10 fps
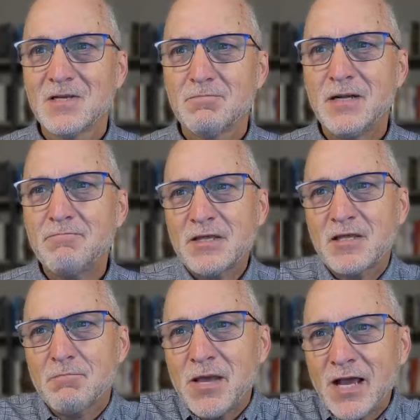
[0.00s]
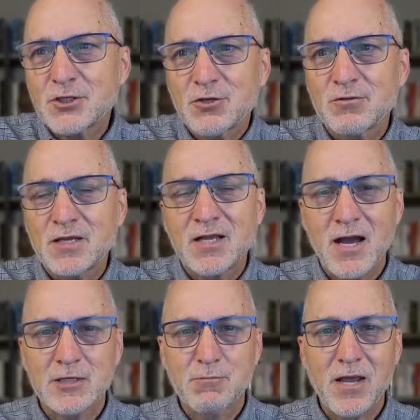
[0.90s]
But but the picture that
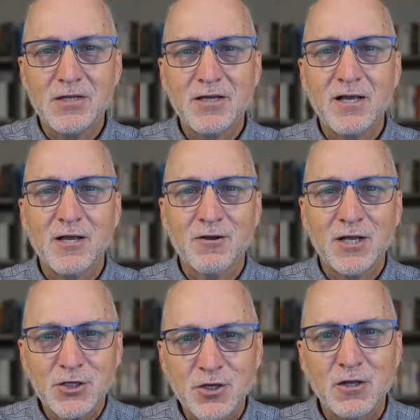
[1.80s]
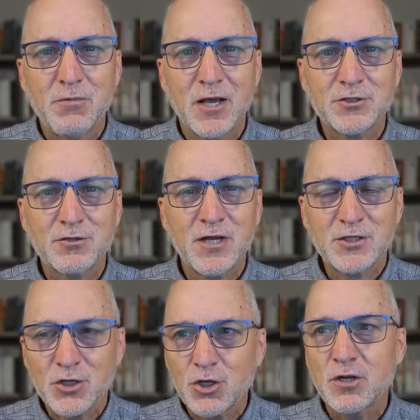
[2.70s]
God's painting here is a good picture. It's
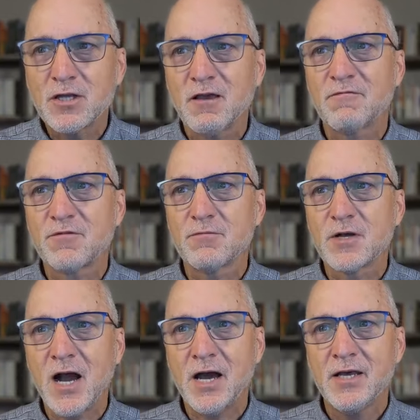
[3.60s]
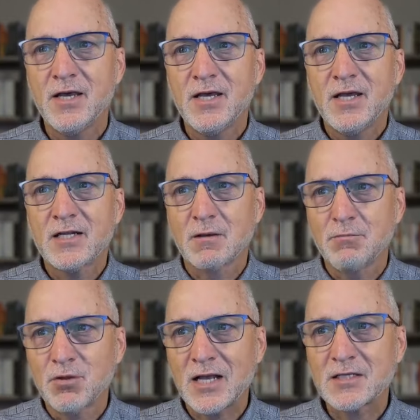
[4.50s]
a good gift from God. It's a
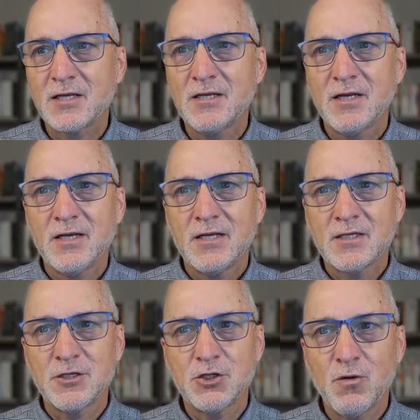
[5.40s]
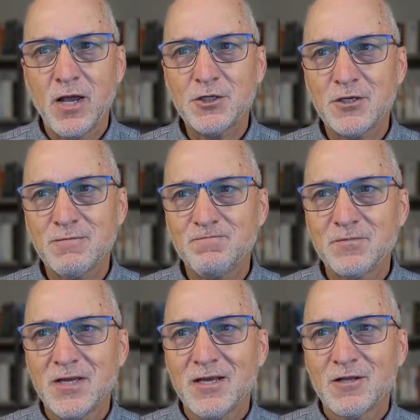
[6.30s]
blessed situation.
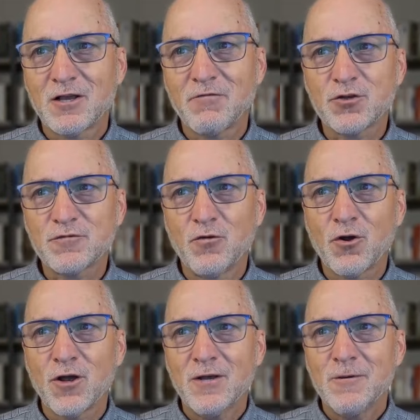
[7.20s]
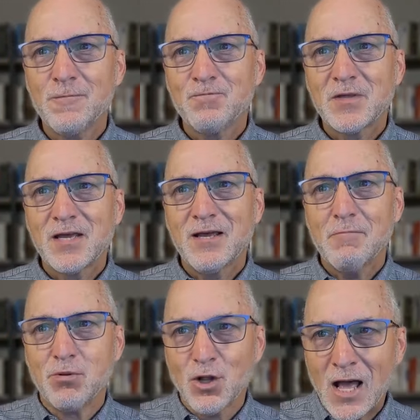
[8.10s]
Look at verse 4.
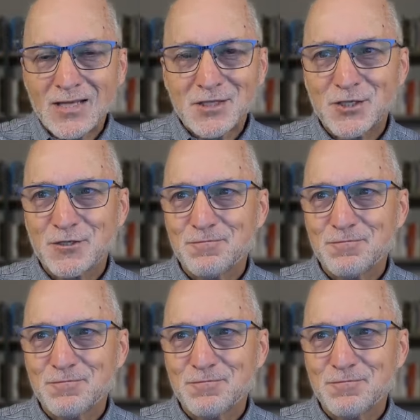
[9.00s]
Blessed.